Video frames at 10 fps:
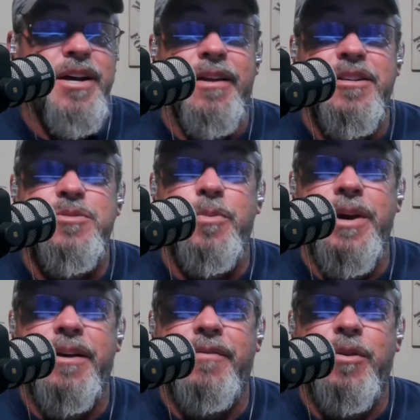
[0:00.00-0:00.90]
And this
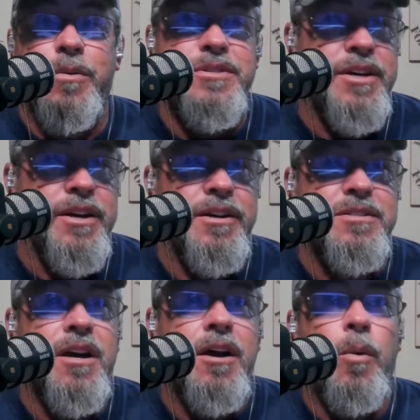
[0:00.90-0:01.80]
week, of course,
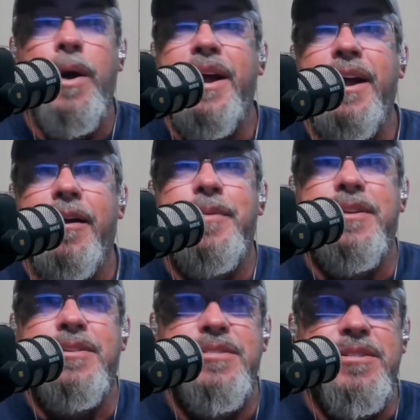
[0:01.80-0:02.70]
is waking up to
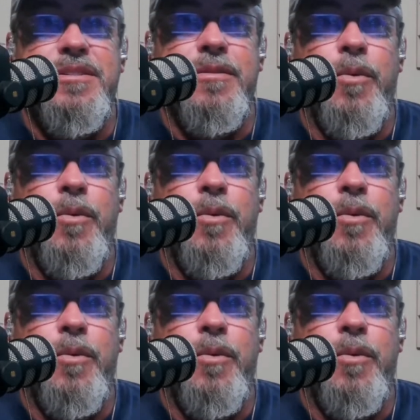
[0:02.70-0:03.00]
the system,